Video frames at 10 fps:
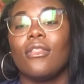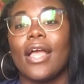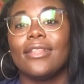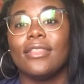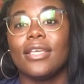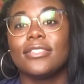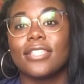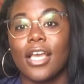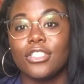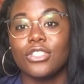like this
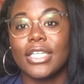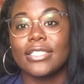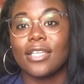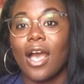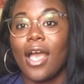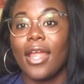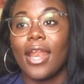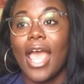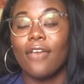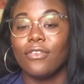country has got
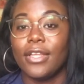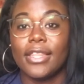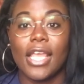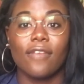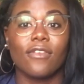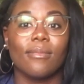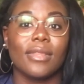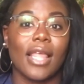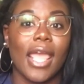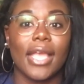everything
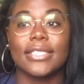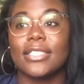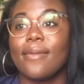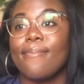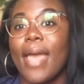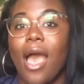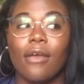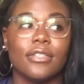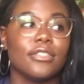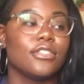from lakes to
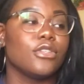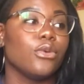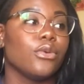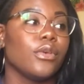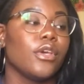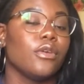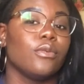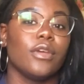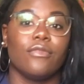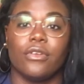mountains to
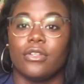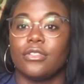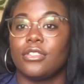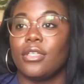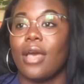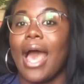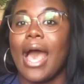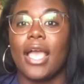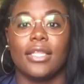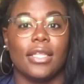rivers to
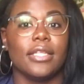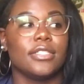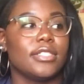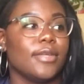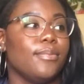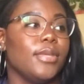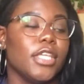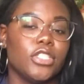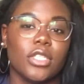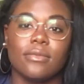islands to
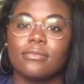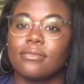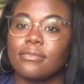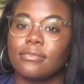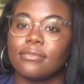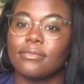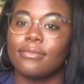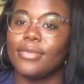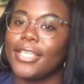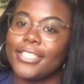beaches
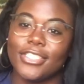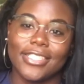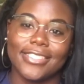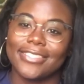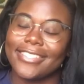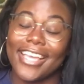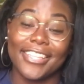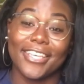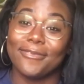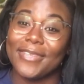beaches I
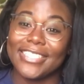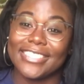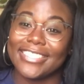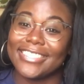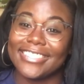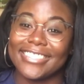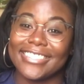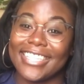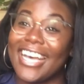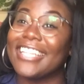love beaches
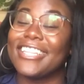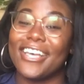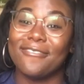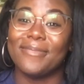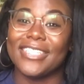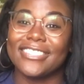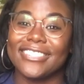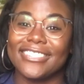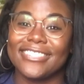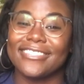I love beaches
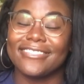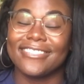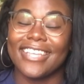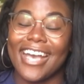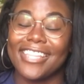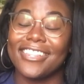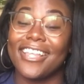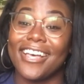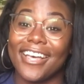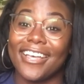I
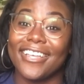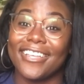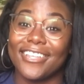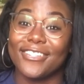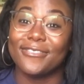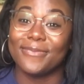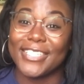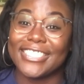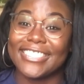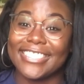love
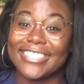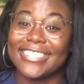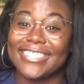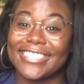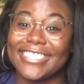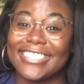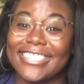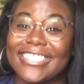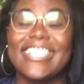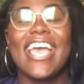
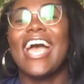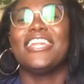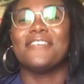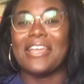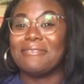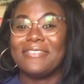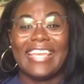beaches anyway